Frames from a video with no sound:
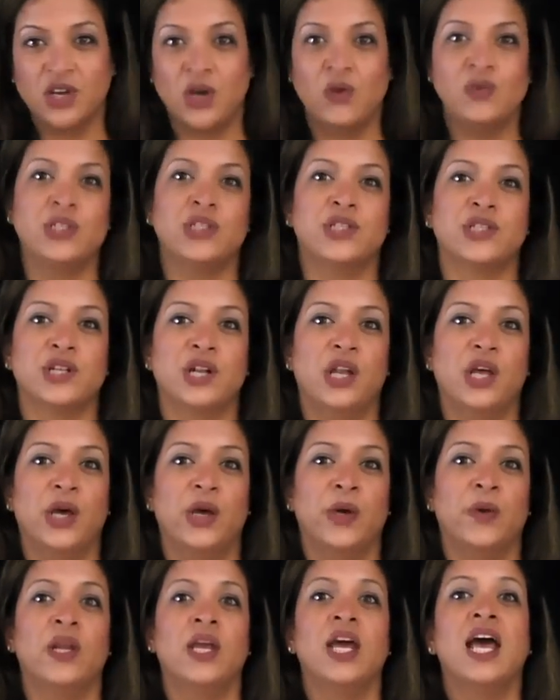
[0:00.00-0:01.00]
goes it
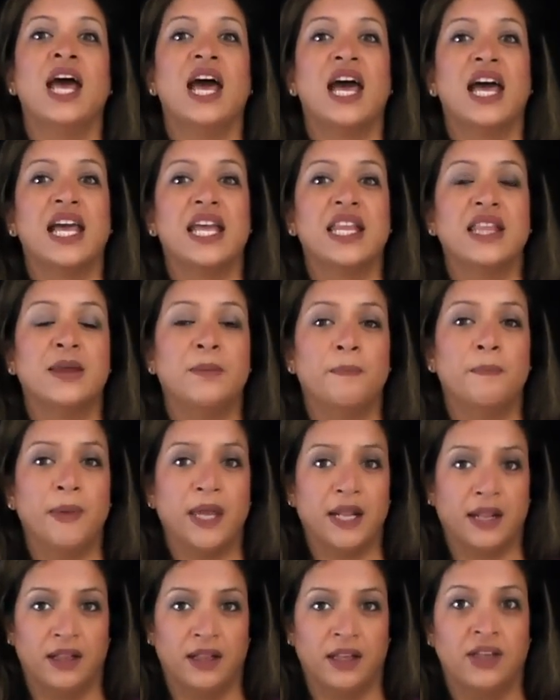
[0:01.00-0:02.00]
alone in the
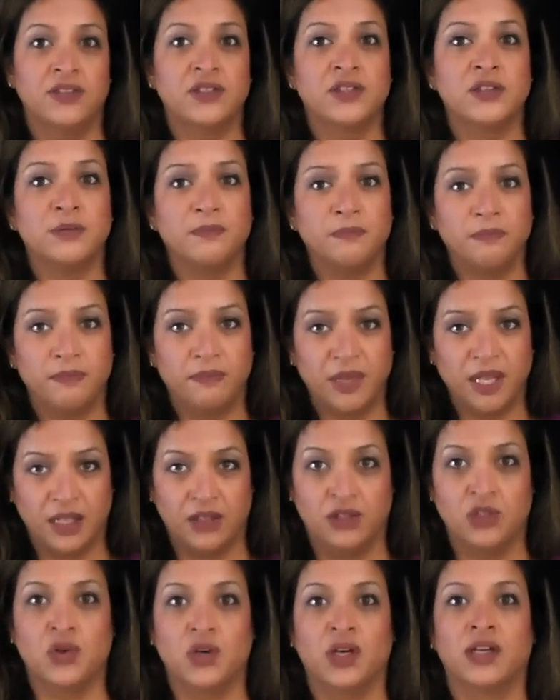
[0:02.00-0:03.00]
middle, to the
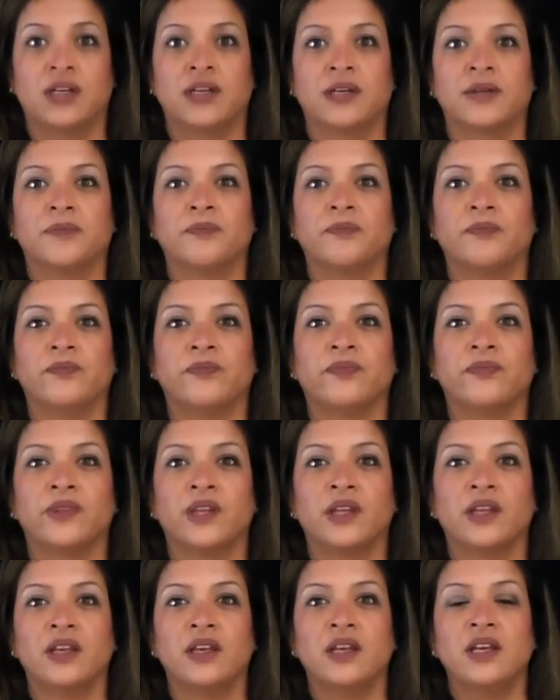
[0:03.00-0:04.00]
middle trunk.
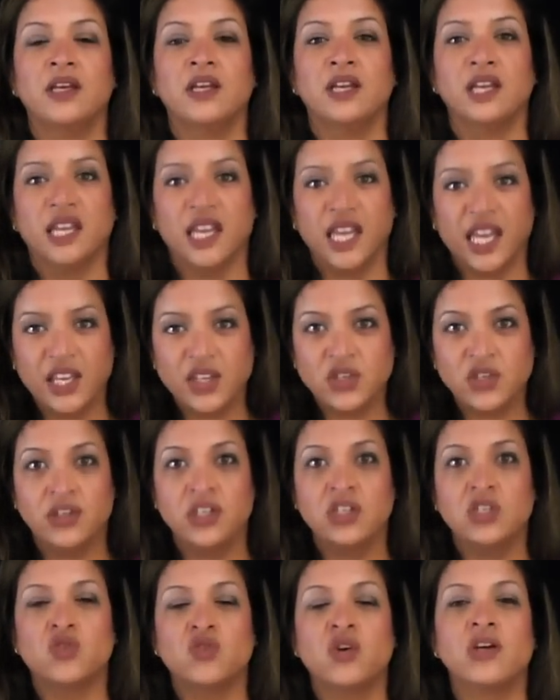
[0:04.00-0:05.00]
Each of
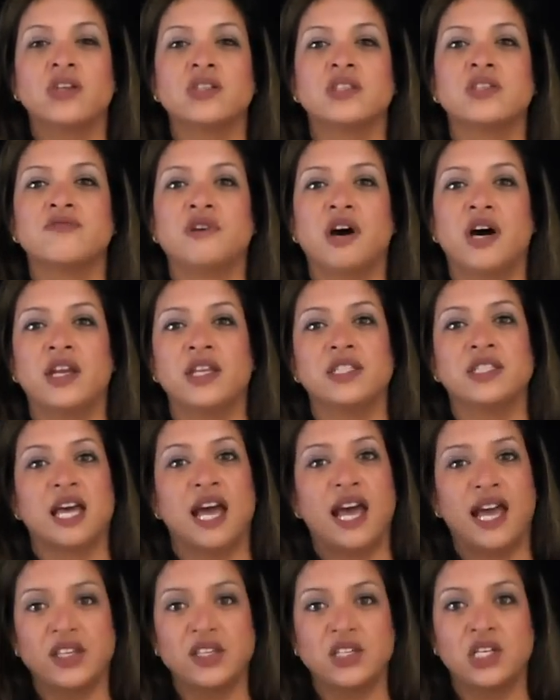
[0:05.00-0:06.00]
these trunks divide
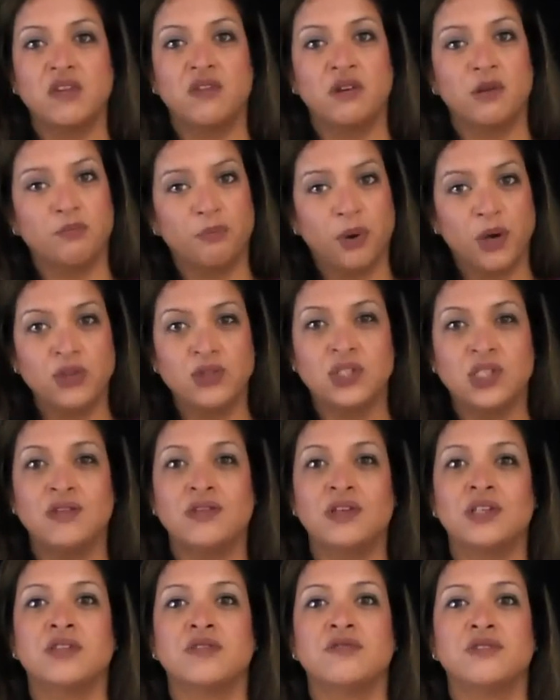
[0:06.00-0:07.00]
into anterior and
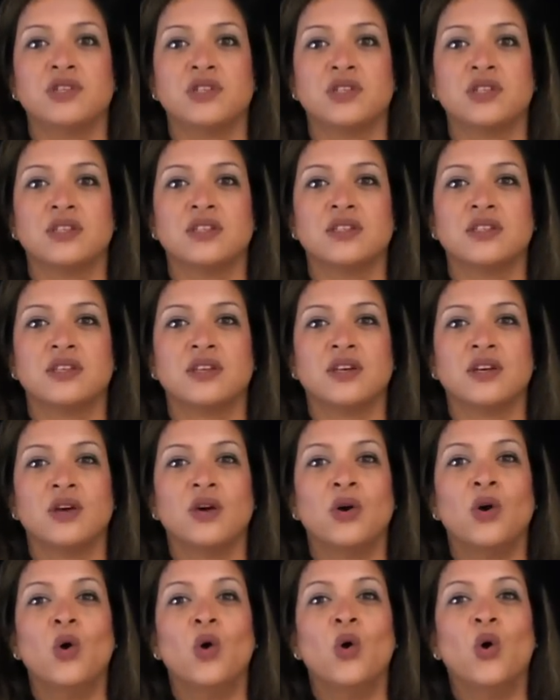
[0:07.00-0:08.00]
posterior divisions.
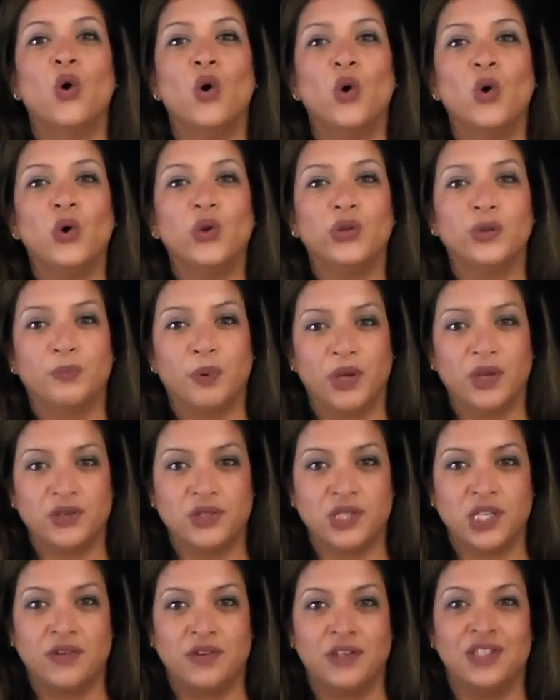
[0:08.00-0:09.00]
All the
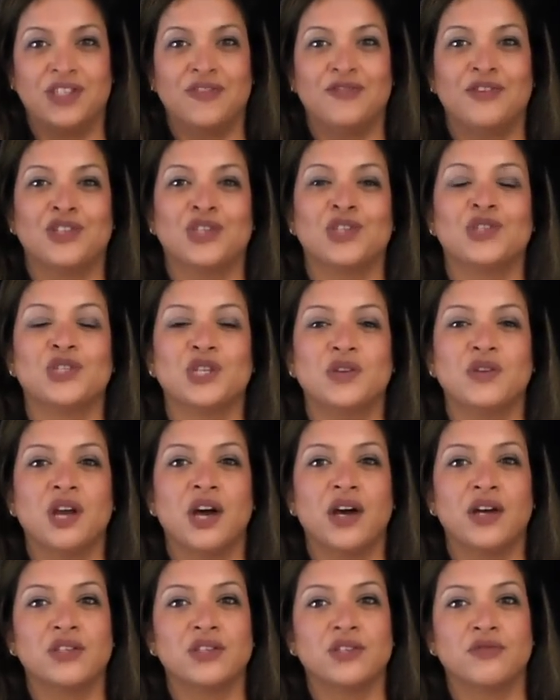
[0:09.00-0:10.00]
posterior divisions
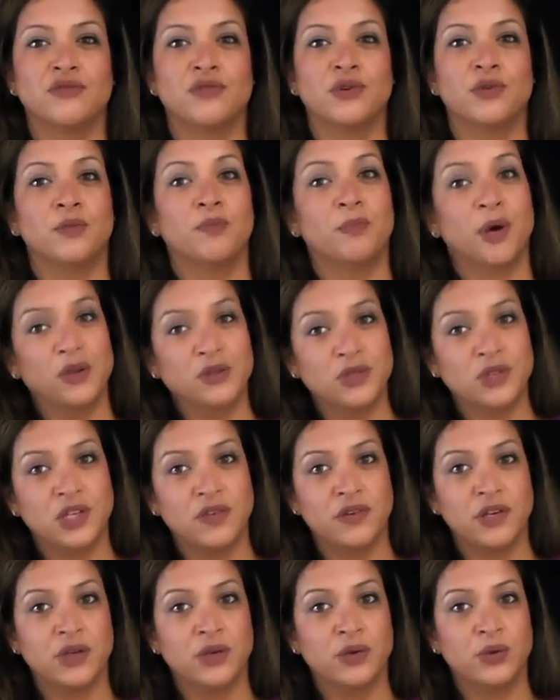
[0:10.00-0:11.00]
unite to form the
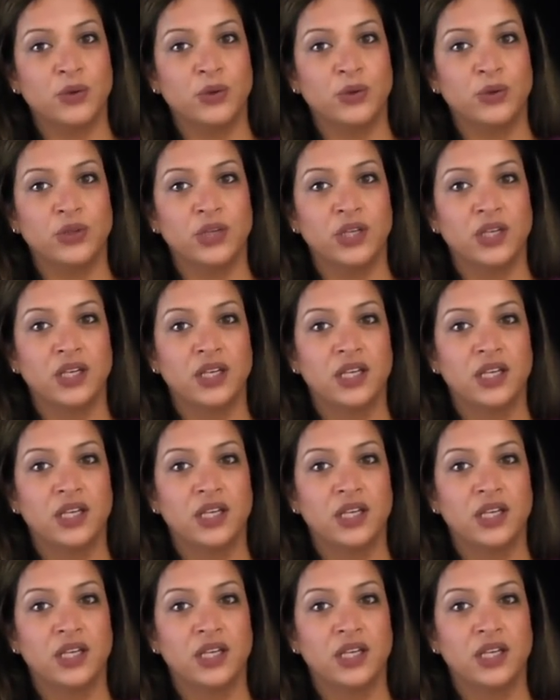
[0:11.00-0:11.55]
posterior cord.